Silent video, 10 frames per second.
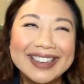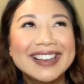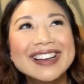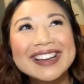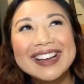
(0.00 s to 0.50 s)

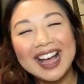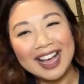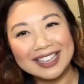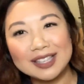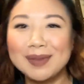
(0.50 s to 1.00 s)
I
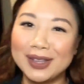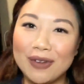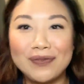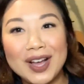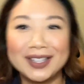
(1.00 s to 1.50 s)
guess I'm a
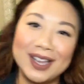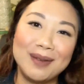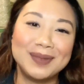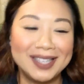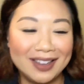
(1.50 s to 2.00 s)
little fucked
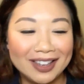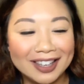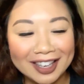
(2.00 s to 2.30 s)
up still.